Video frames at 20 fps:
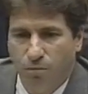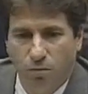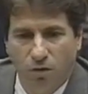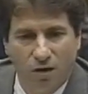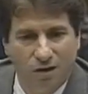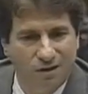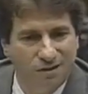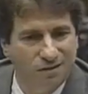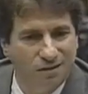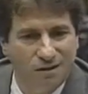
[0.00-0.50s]

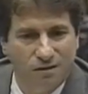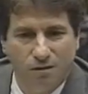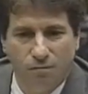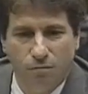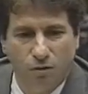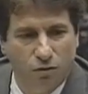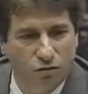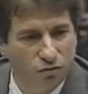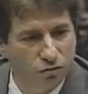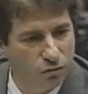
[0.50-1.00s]
blood is at the
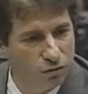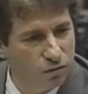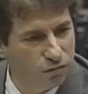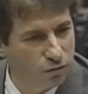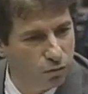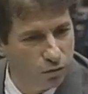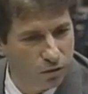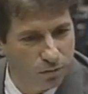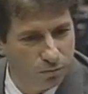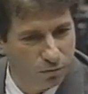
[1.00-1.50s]
most
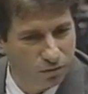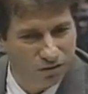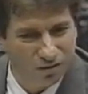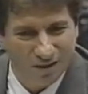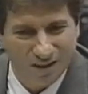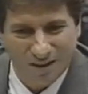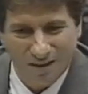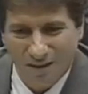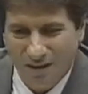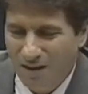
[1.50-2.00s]

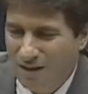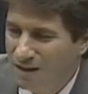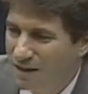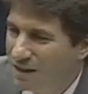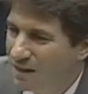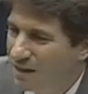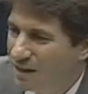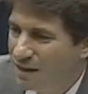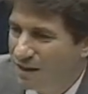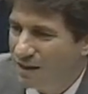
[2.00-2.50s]
30–40%.
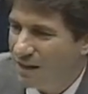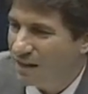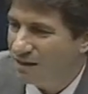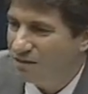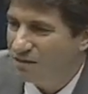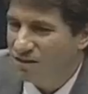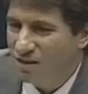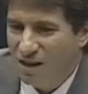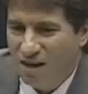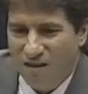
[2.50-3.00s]

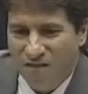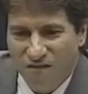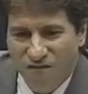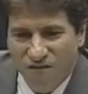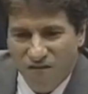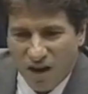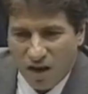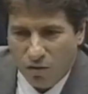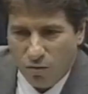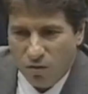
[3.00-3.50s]
That's
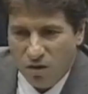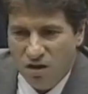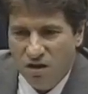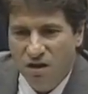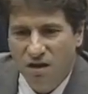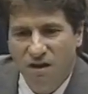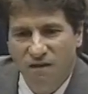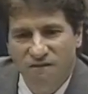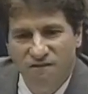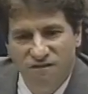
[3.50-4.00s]
very,
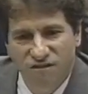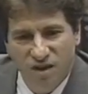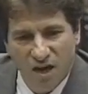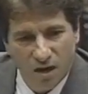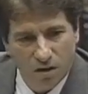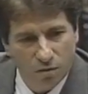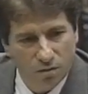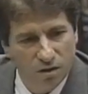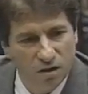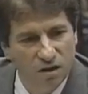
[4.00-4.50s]

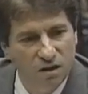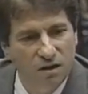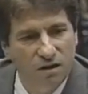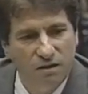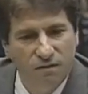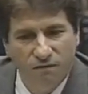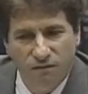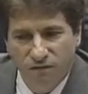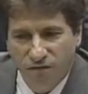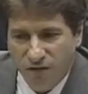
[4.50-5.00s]
very,
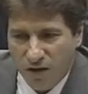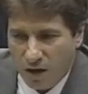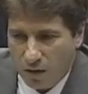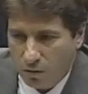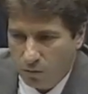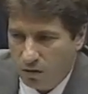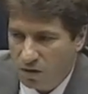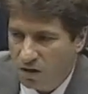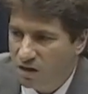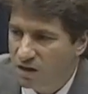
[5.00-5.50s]

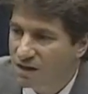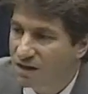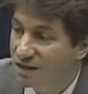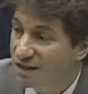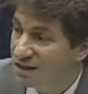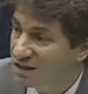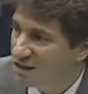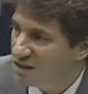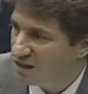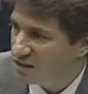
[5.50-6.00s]
very
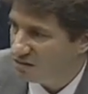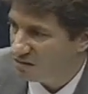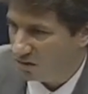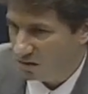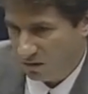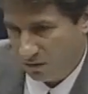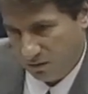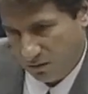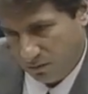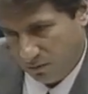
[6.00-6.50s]
little.
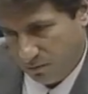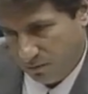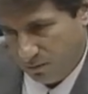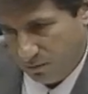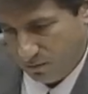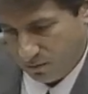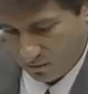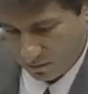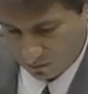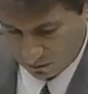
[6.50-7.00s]

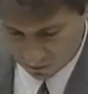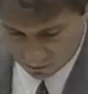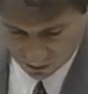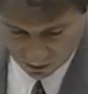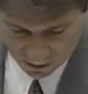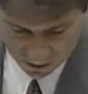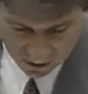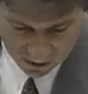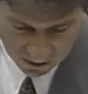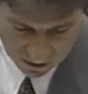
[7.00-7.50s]

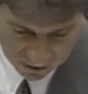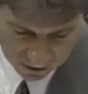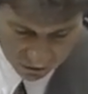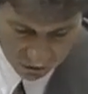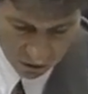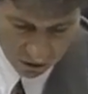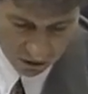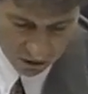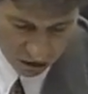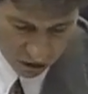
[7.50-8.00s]
And
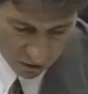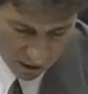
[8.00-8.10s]
so then you